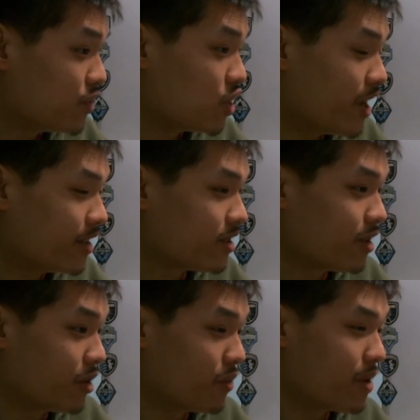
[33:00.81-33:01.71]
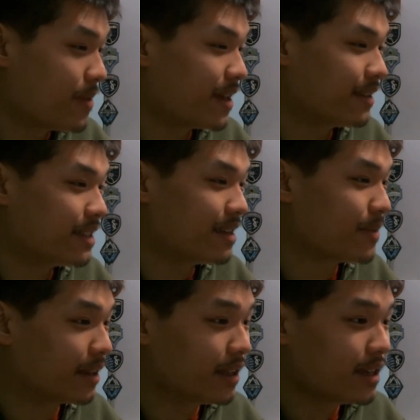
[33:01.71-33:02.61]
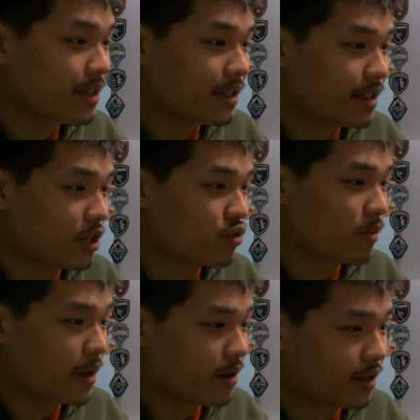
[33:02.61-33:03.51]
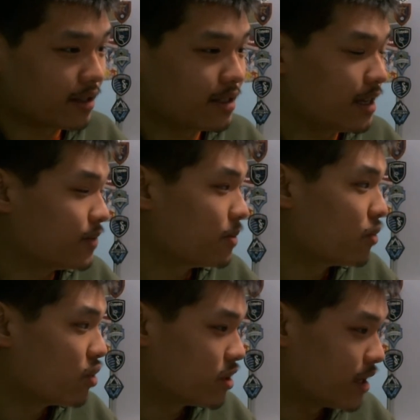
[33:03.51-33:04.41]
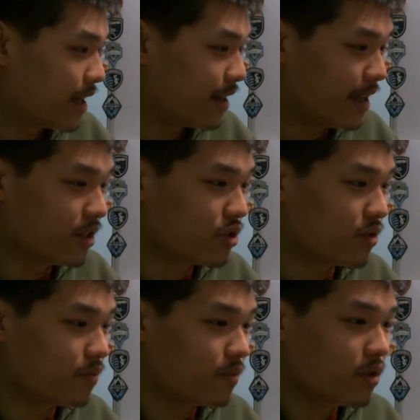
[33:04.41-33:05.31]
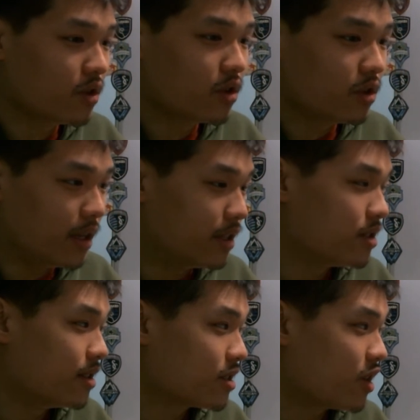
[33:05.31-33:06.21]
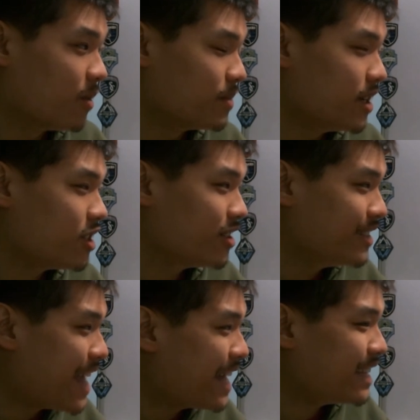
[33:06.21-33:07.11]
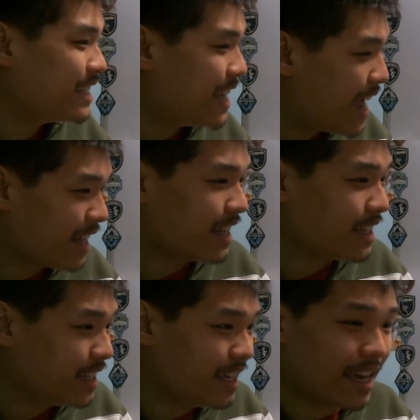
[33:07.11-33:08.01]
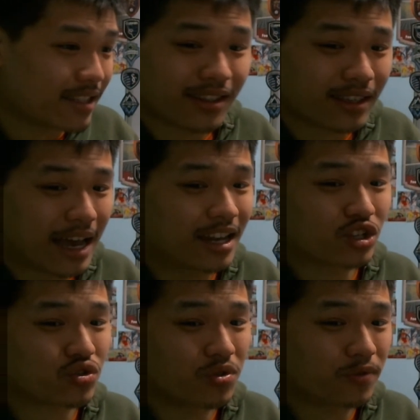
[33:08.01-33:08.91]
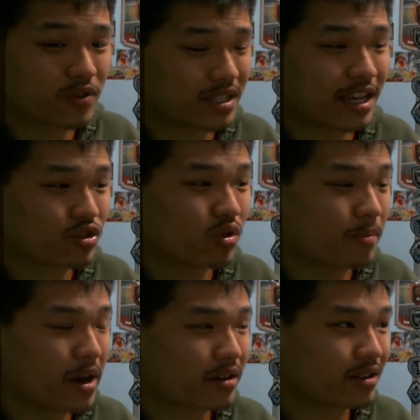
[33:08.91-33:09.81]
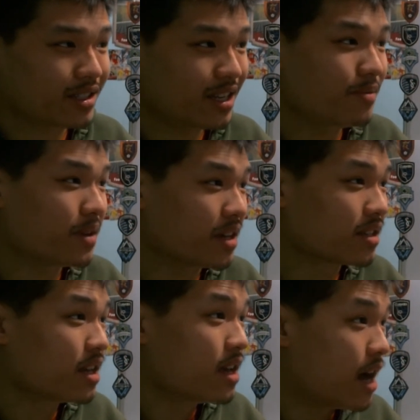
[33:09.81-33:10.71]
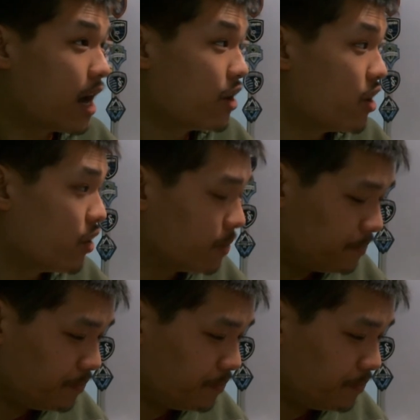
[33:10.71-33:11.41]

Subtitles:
chance to Caribbean team and Central American team to more to get into this competition, that technically isn't kind of true for Central American team, because I know